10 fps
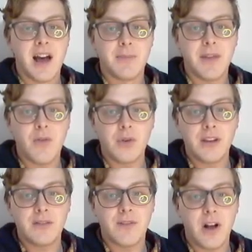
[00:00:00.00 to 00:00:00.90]
They've
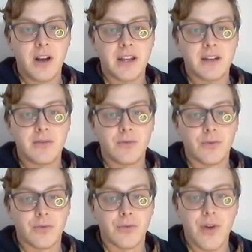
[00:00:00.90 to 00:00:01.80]
only fallen
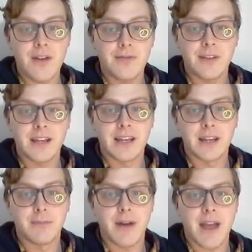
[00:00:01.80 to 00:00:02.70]

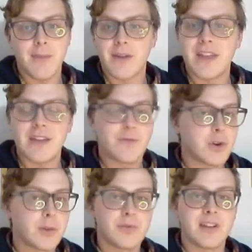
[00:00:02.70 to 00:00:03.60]
roughly by about that
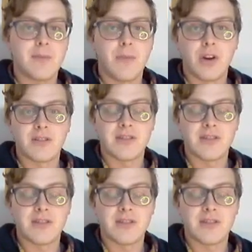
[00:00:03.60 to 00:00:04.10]
40% mark.